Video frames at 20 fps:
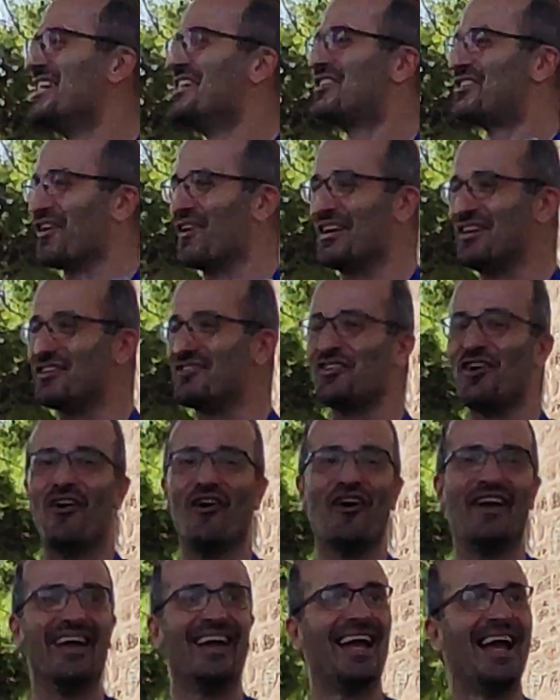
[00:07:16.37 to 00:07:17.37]
So
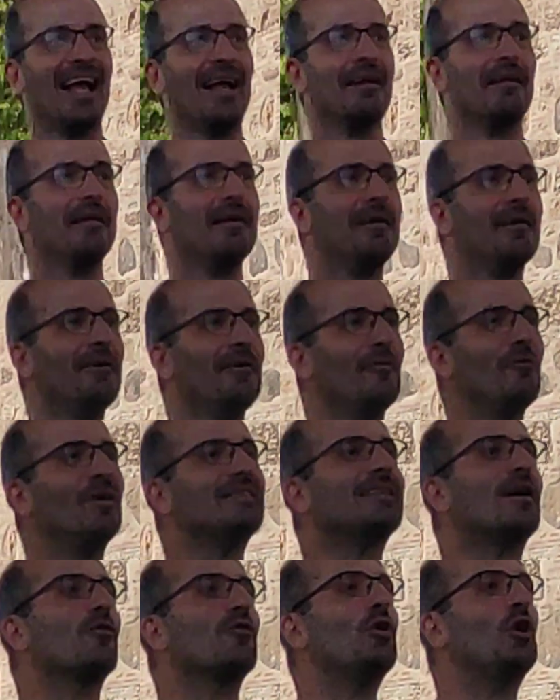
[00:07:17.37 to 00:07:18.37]
enjoy.
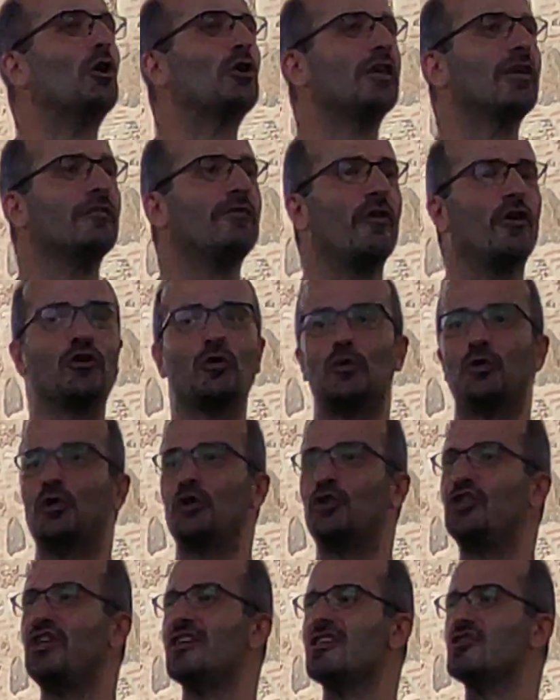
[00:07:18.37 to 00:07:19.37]
What are we looking for? You
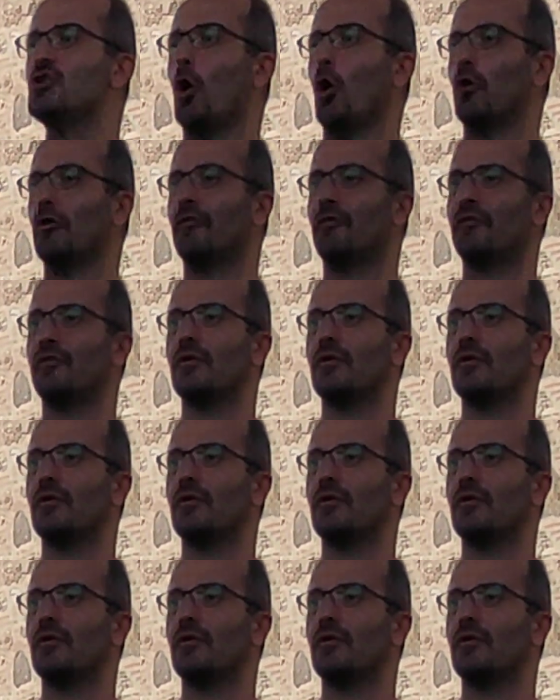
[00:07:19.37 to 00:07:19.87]
hear North.